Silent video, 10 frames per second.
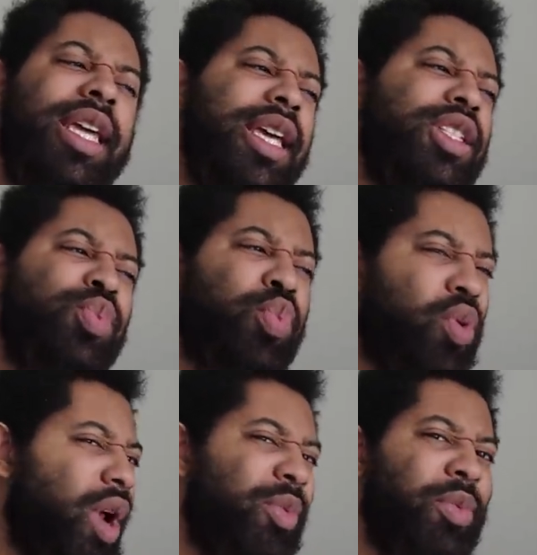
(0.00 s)
is
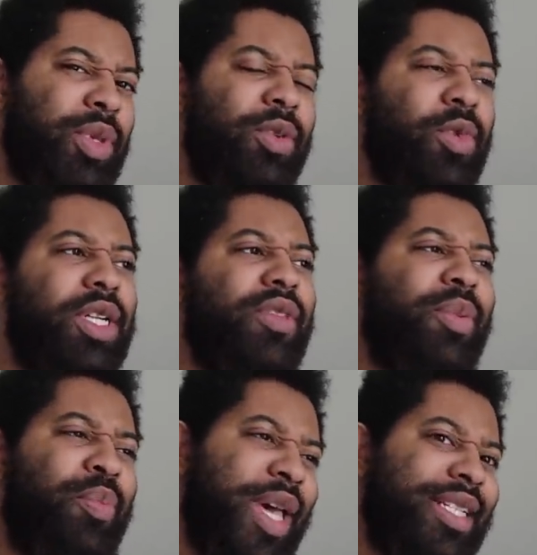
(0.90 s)
probably one of
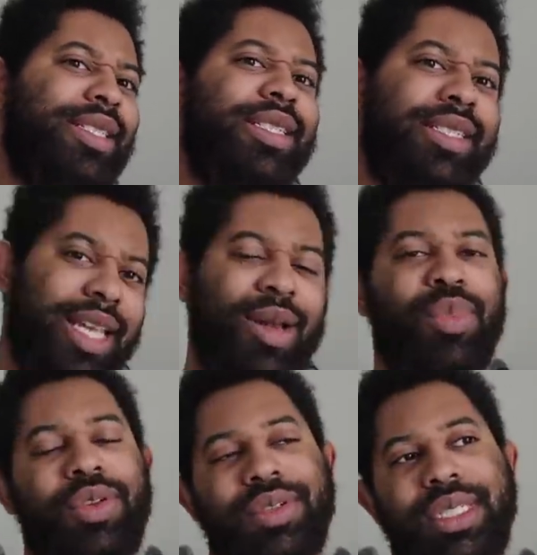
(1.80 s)
the best
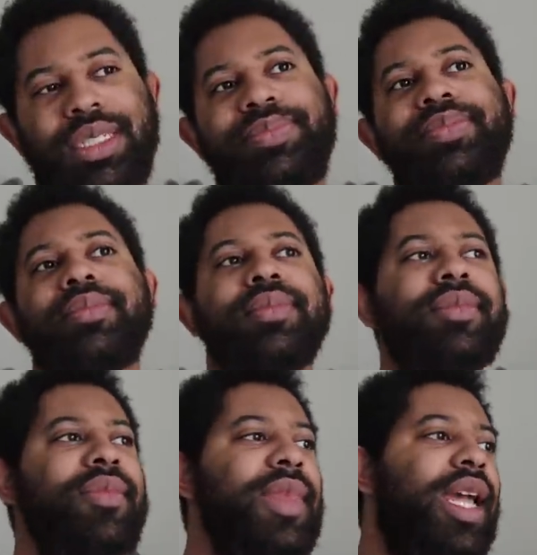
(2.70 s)
examples
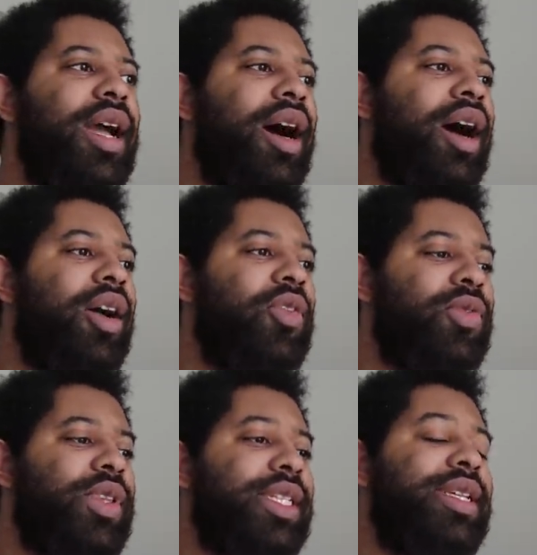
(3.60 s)

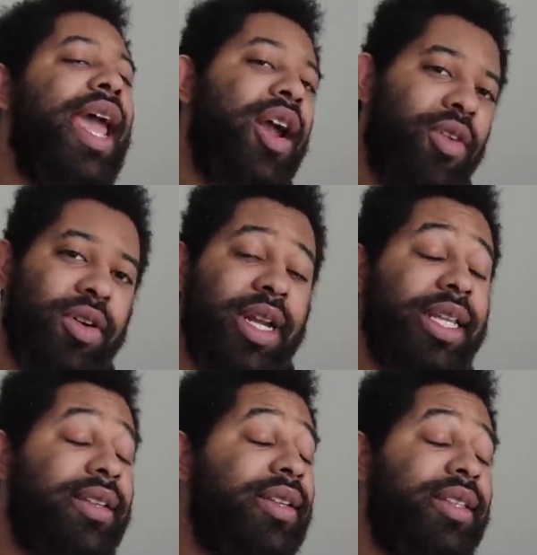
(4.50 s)
of the terror
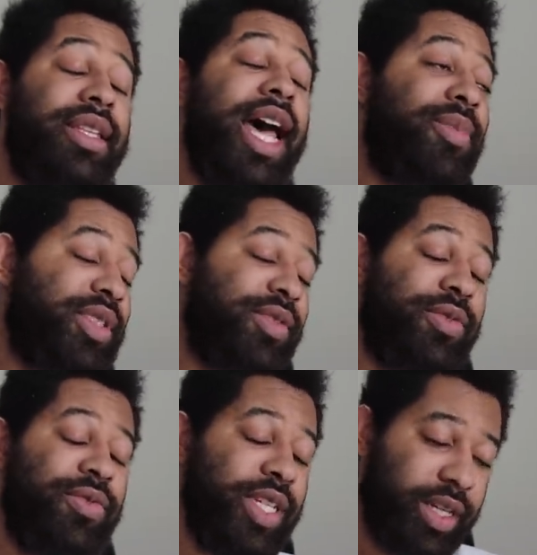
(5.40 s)
and depths
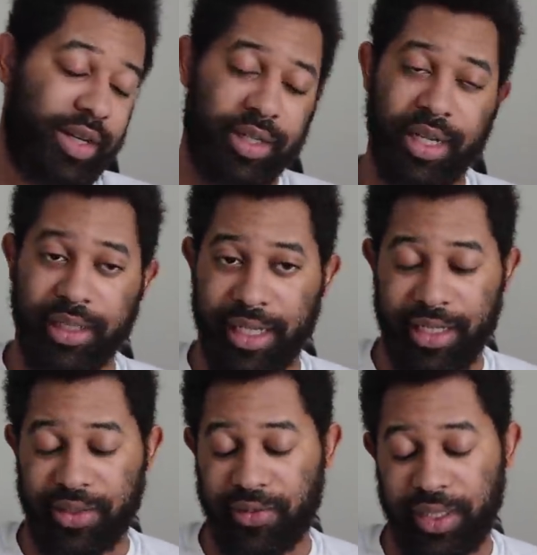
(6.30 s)
of fear young
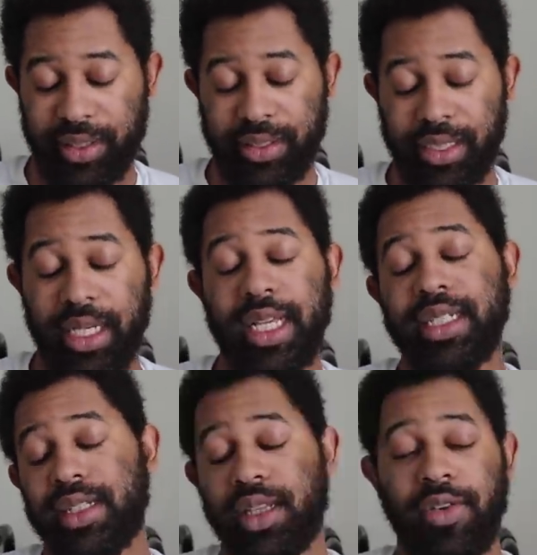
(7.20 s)
ladies feel,
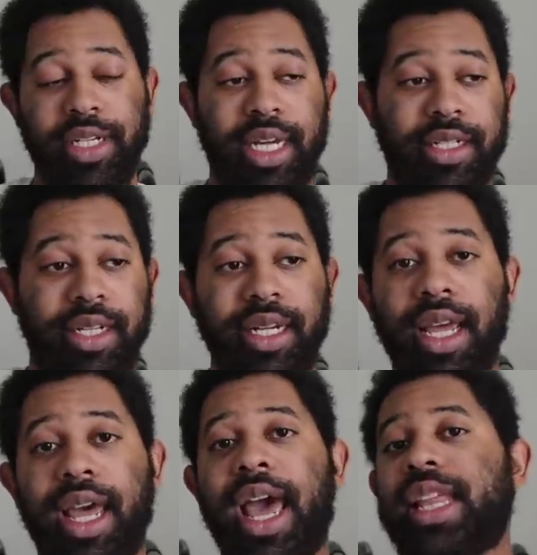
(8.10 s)
that's a little redundant,
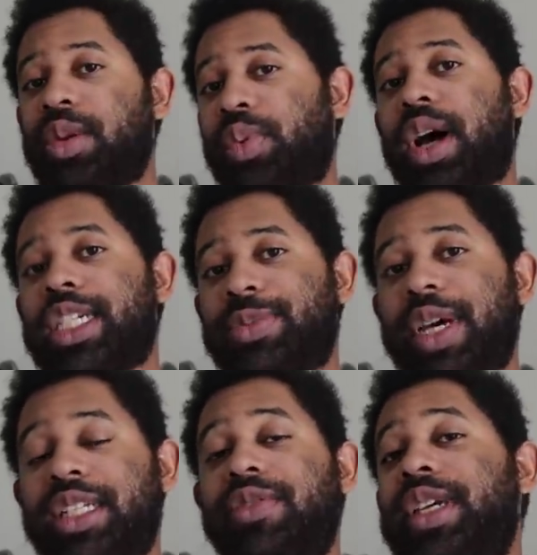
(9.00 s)
at the
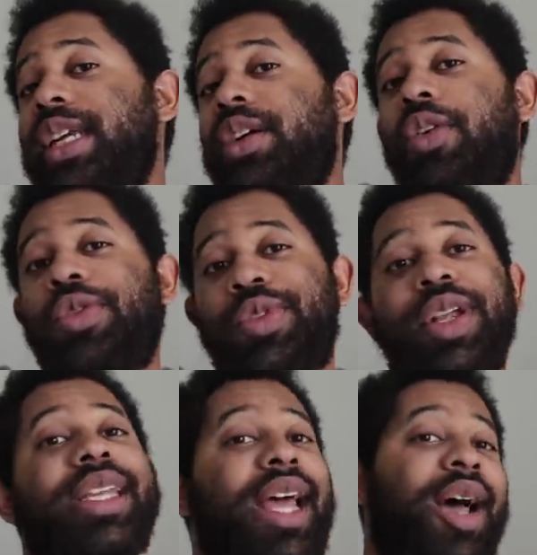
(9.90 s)
prospect of getting
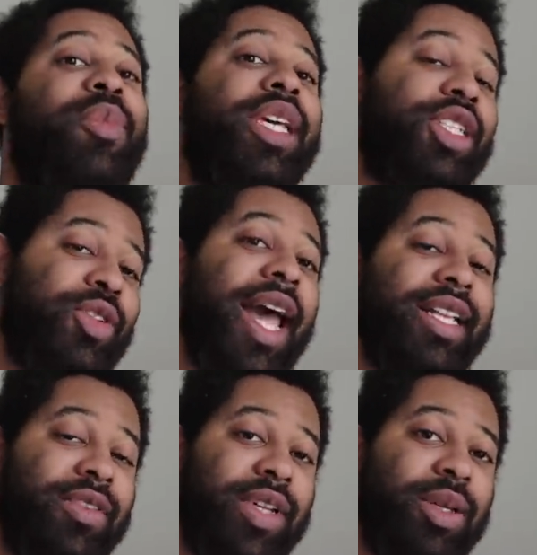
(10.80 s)
older and not being
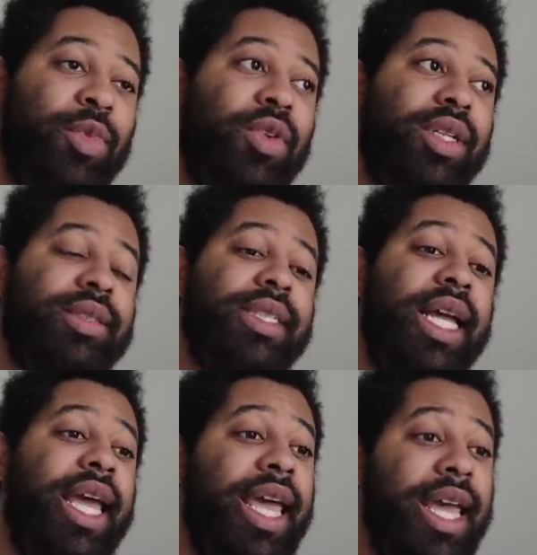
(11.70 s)
attractive anymore.
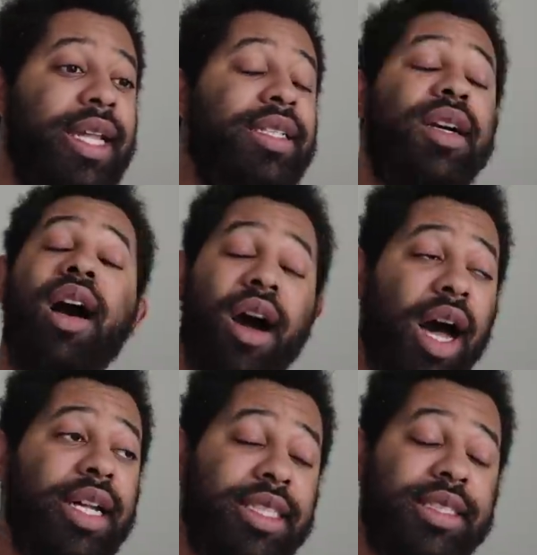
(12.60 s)
And
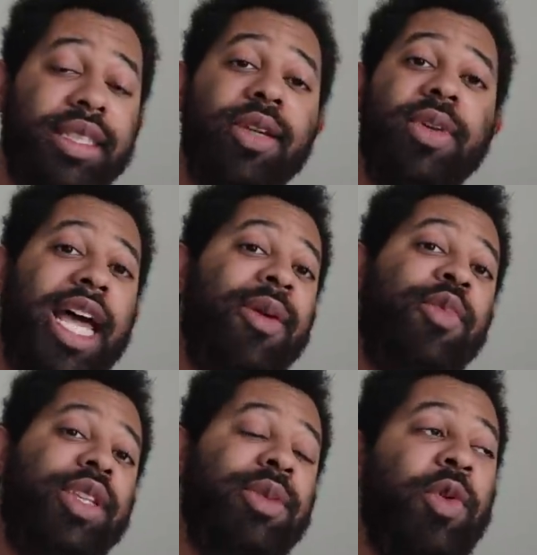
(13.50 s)
honestly, what
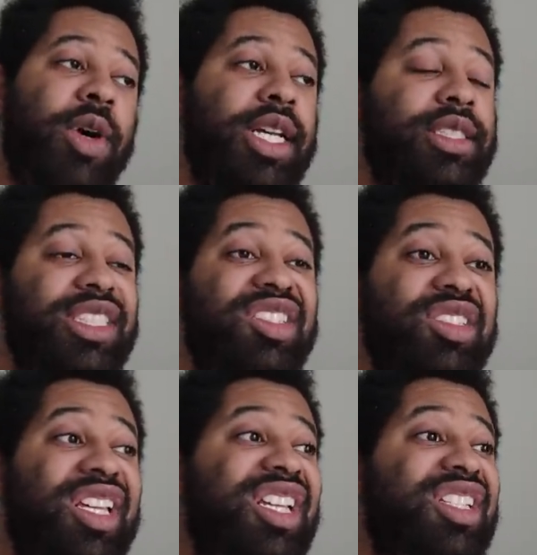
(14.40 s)
happened with Emma
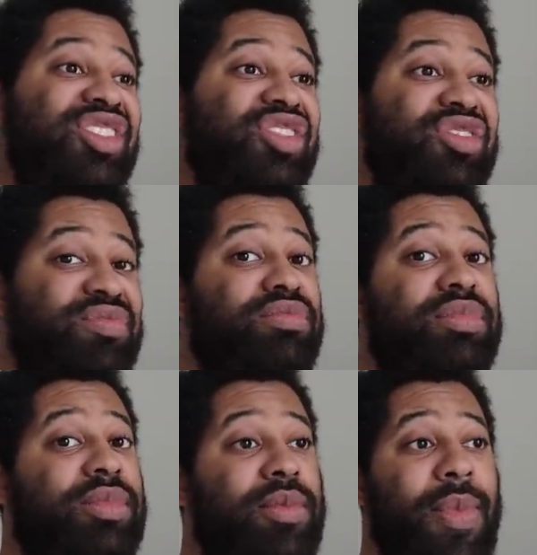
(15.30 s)
Watson
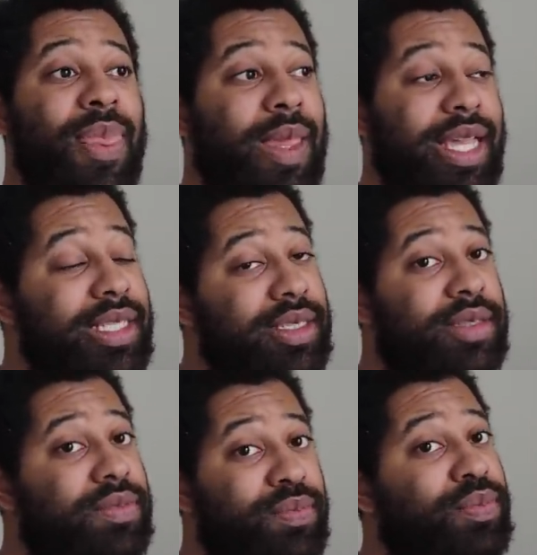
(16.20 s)

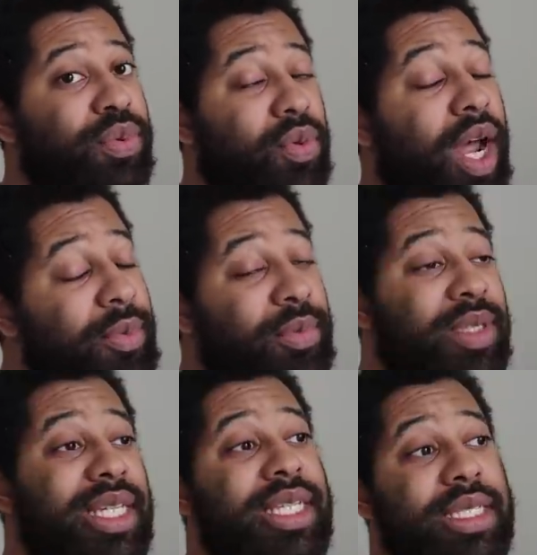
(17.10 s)
is
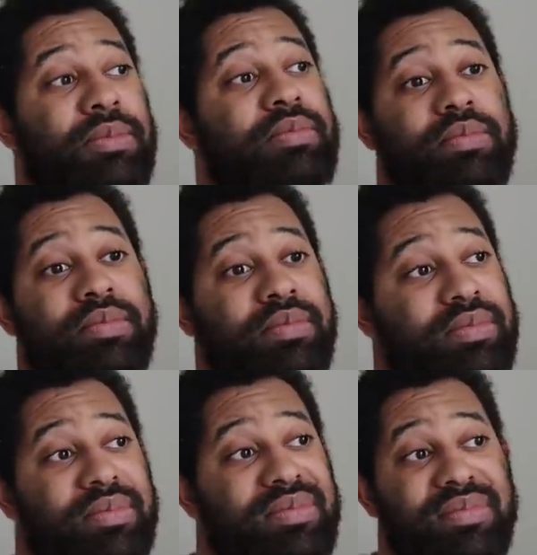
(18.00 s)
probably
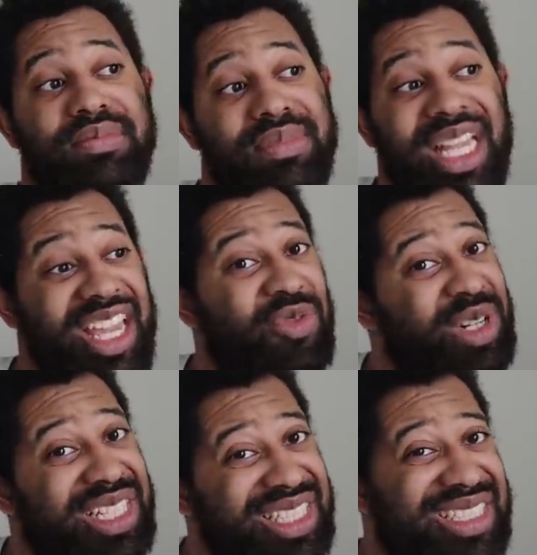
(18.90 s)
a
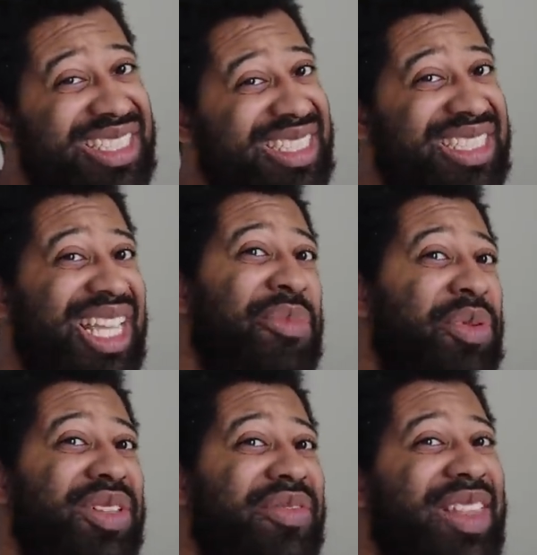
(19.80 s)
really good
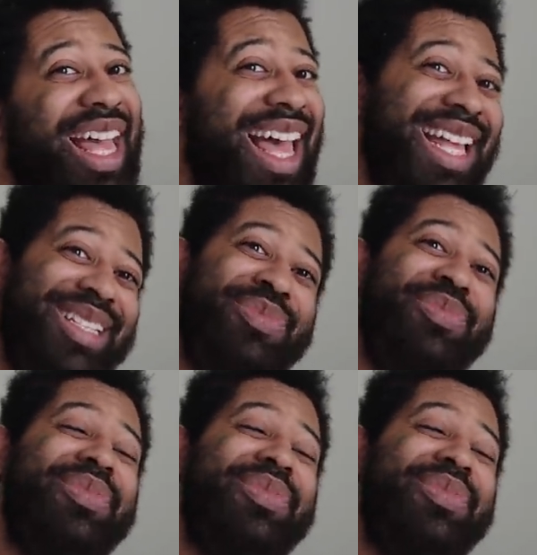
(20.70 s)
example of that,